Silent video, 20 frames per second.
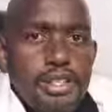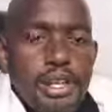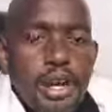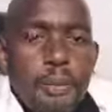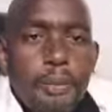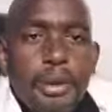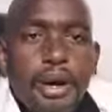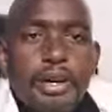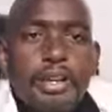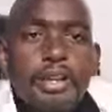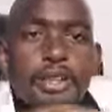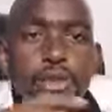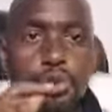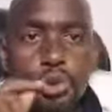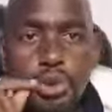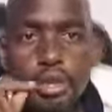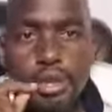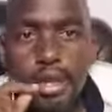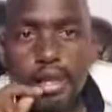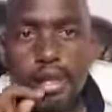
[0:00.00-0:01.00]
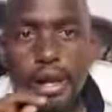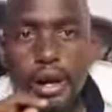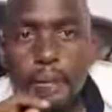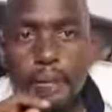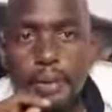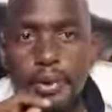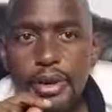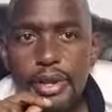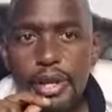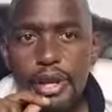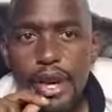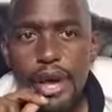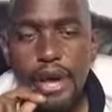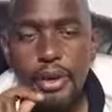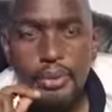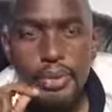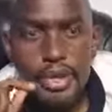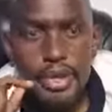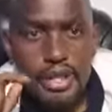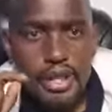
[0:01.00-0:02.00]
the supper, he took the cup.
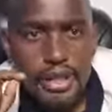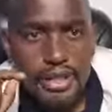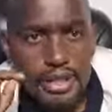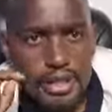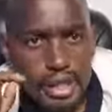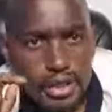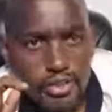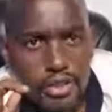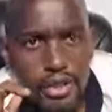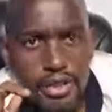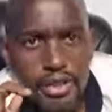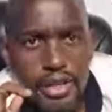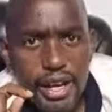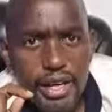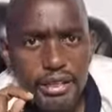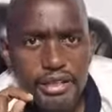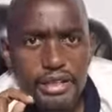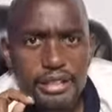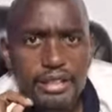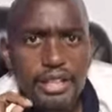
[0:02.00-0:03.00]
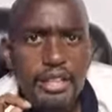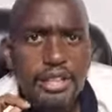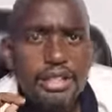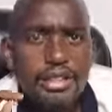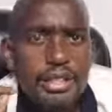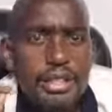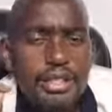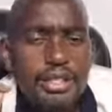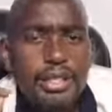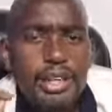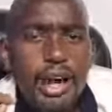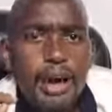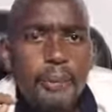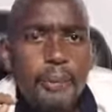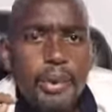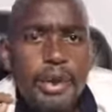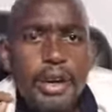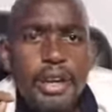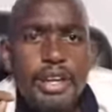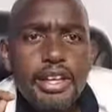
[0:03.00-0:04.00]
And when he had given thanks, he said, This
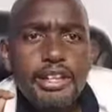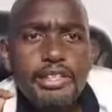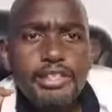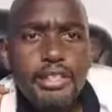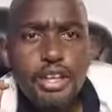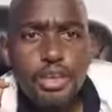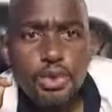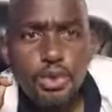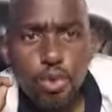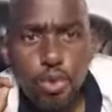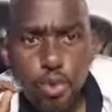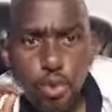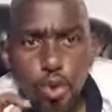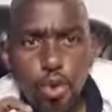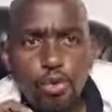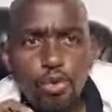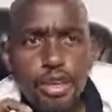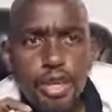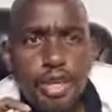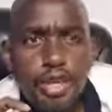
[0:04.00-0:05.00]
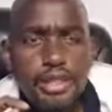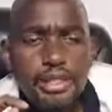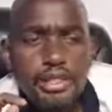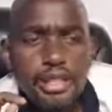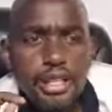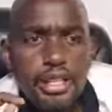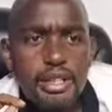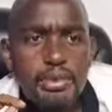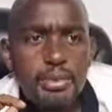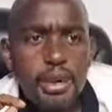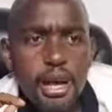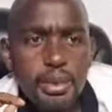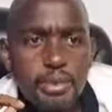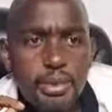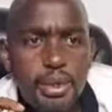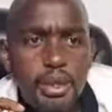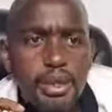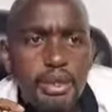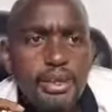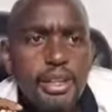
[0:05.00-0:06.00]
cup is the new covenant in my
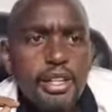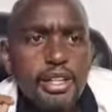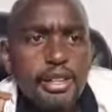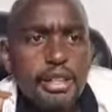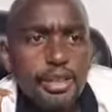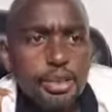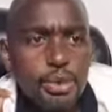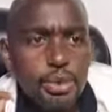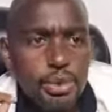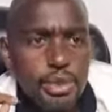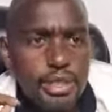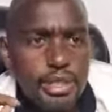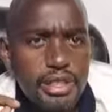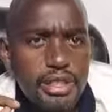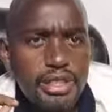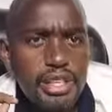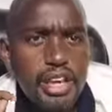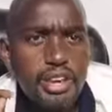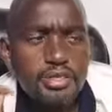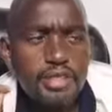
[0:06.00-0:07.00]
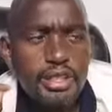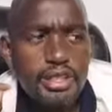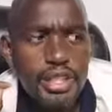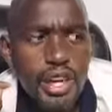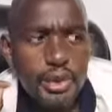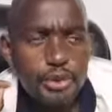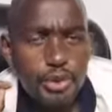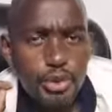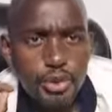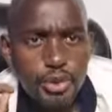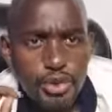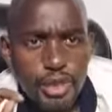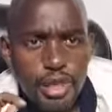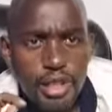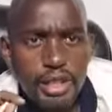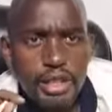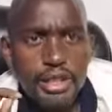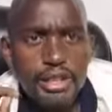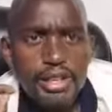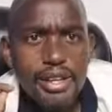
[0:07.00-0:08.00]
blood. Do this every time you
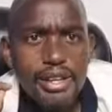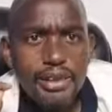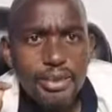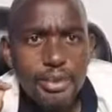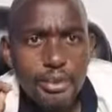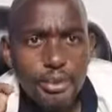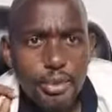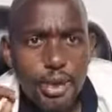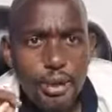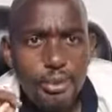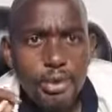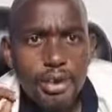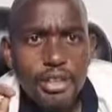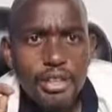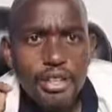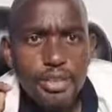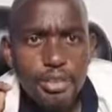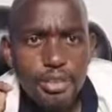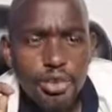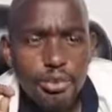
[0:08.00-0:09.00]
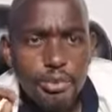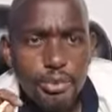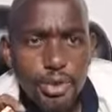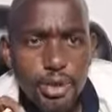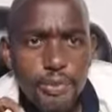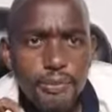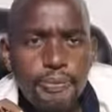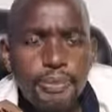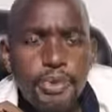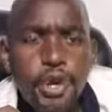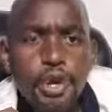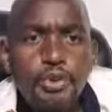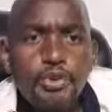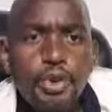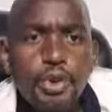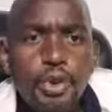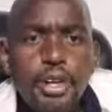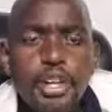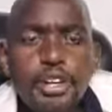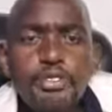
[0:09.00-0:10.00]
drink it in remembrance of me.
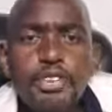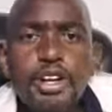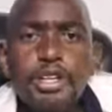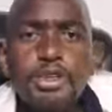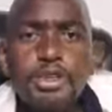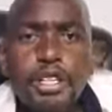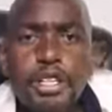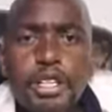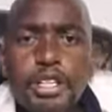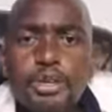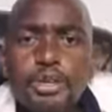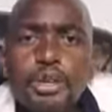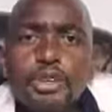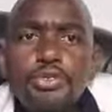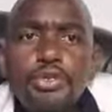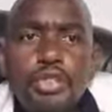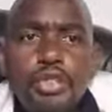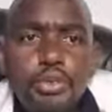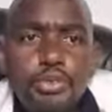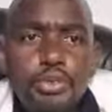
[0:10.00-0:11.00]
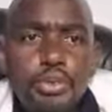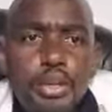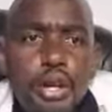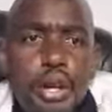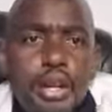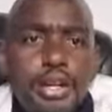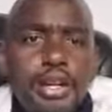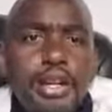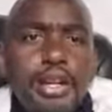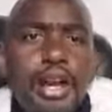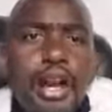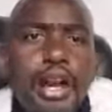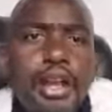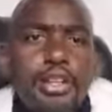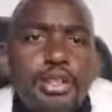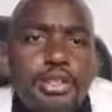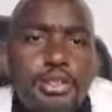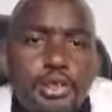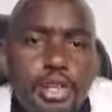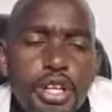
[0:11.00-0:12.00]
For whenever you eat of this bread
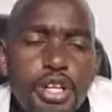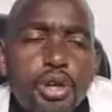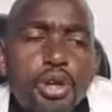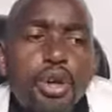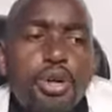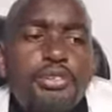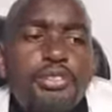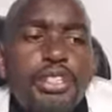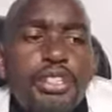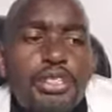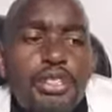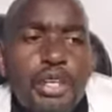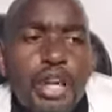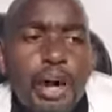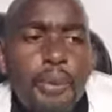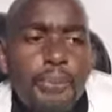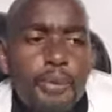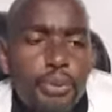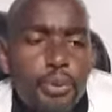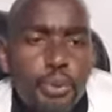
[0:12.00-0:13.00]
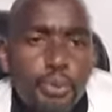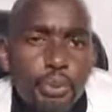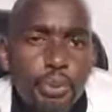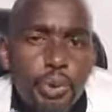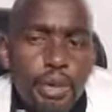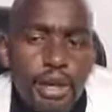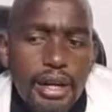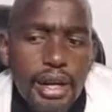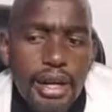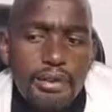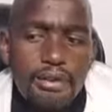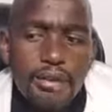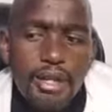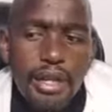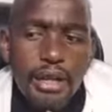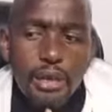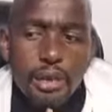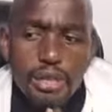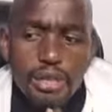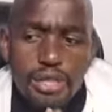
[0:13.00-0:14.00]
and drink of this cup, you proclaim
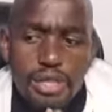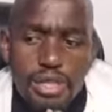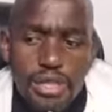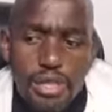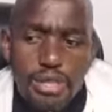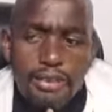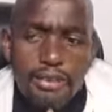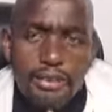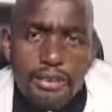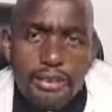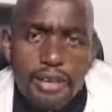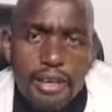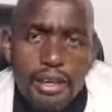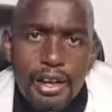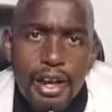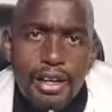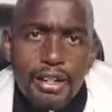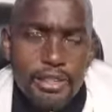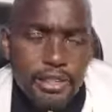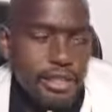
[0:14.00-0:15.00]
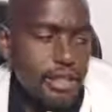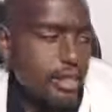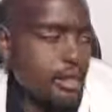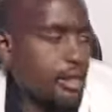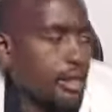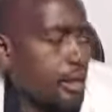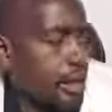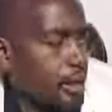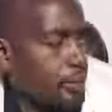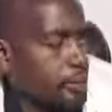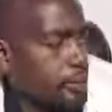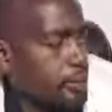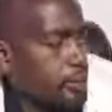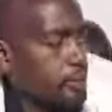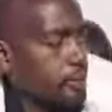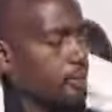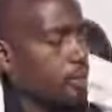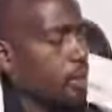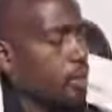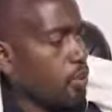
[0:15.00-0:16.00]
the Lord's death until he
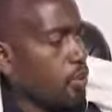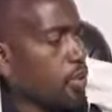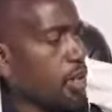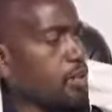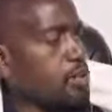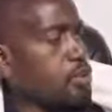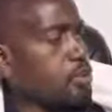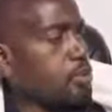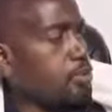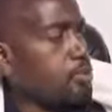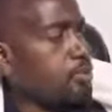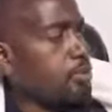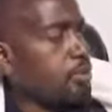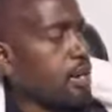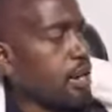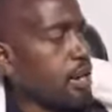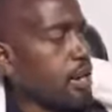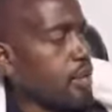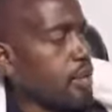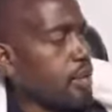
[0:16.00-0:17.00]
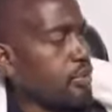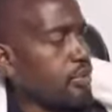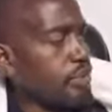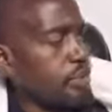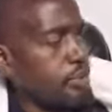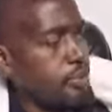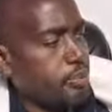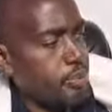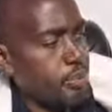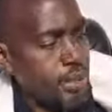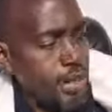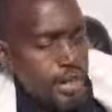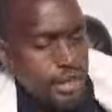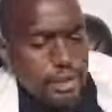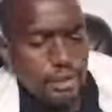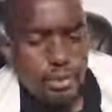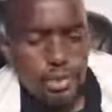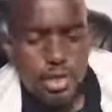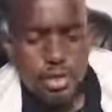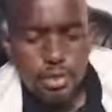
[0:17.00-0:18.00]
comes. Want to pray over the
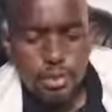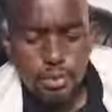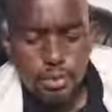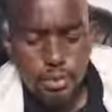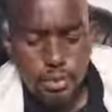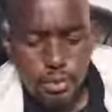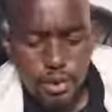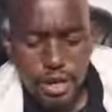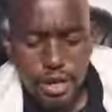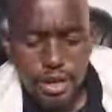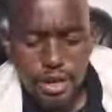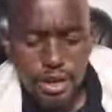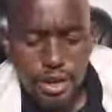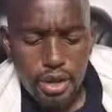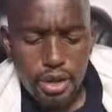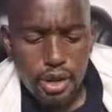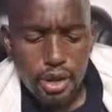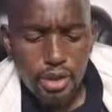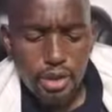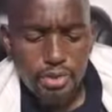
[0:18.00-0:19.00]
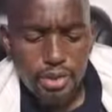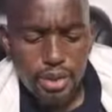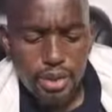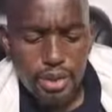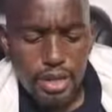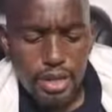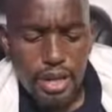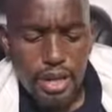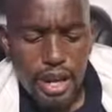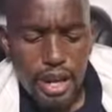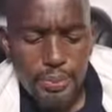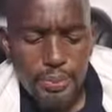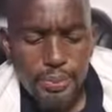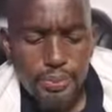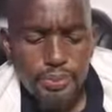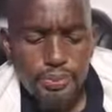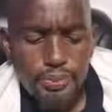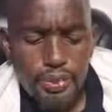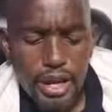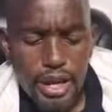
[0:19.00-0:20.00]
bread, want to pray over the
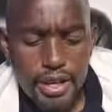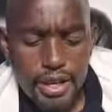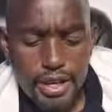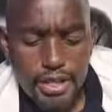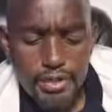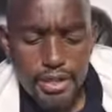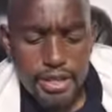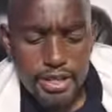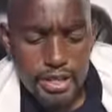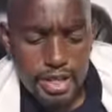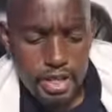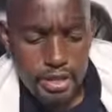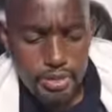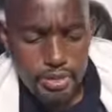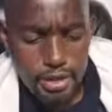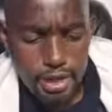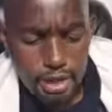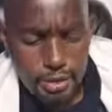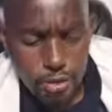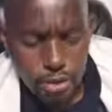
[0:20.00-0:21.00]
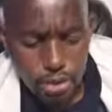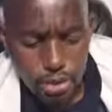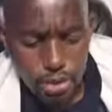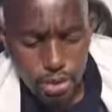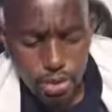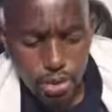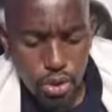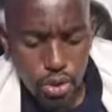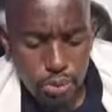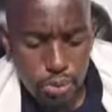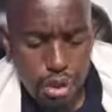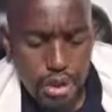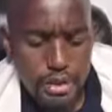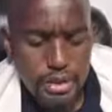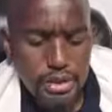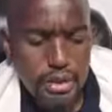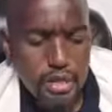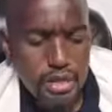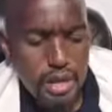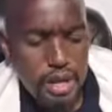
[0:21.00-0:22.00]
cup, and even just be able to
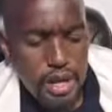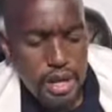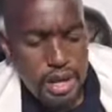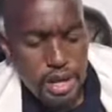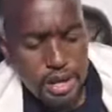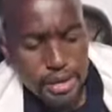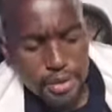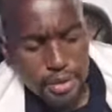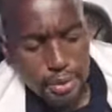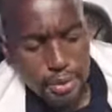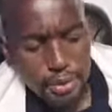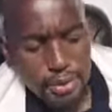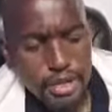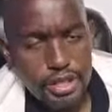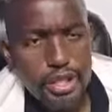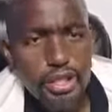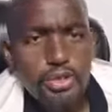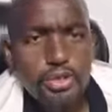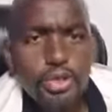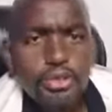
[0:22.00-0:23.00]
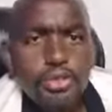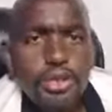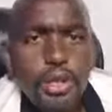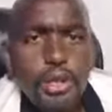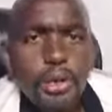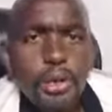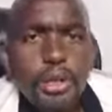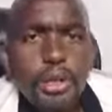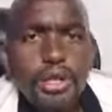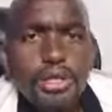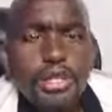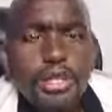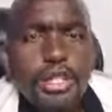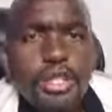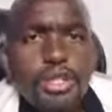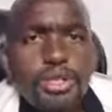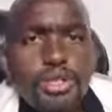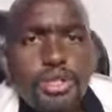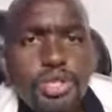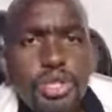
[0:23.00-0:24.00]
commence in the presence of the Lord
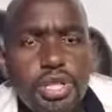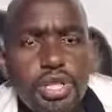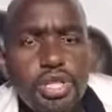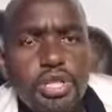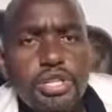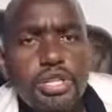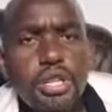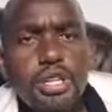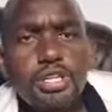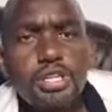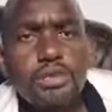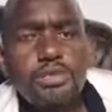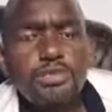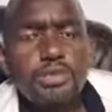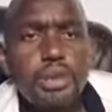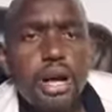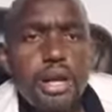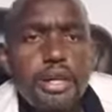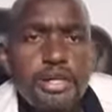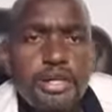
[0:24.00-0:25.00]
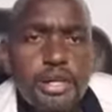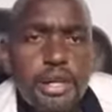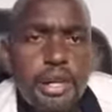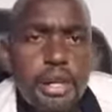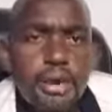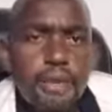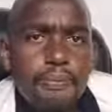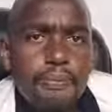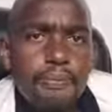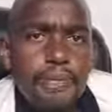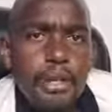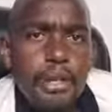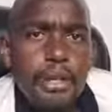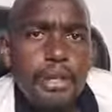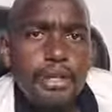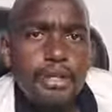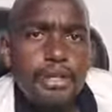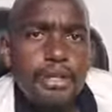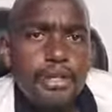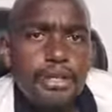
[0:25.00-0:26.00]
in Jesus' mighty name.
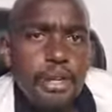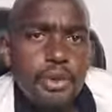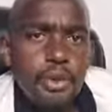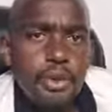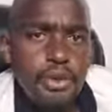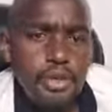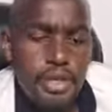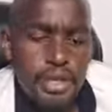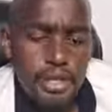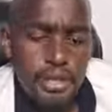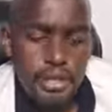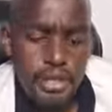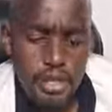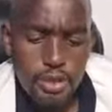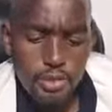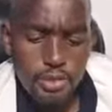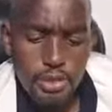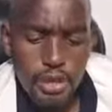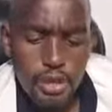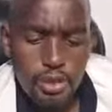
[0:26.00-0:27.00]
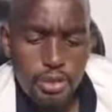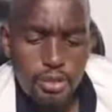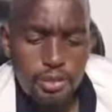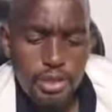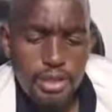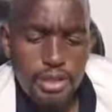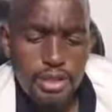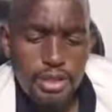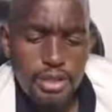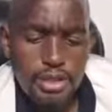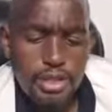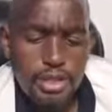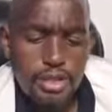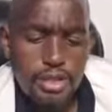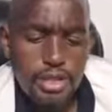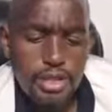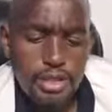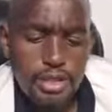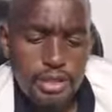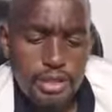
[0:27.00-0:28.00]
Sister Rosalind, just pray over this
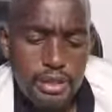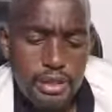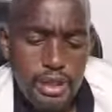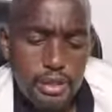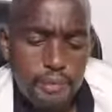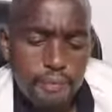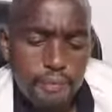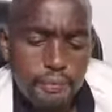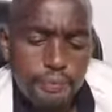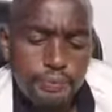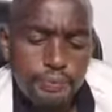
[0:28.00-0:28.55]
in Jesus' name.